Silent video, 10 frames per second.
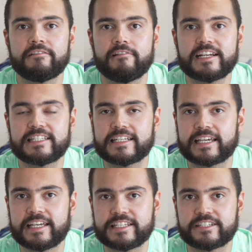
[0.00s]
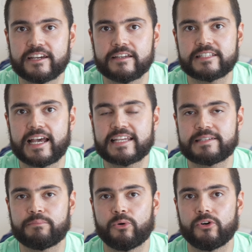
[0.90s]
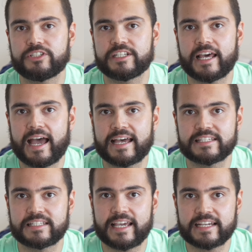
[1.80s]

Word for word: resting is just as important as the